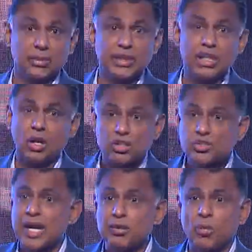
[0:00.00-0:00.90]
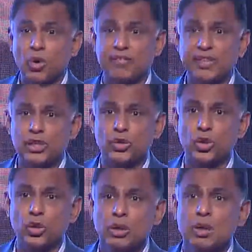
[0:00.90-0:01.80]
it'll also add more revenue to
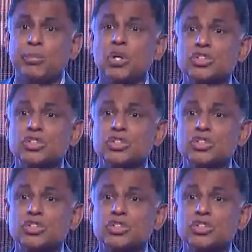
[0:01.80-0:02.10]
you, because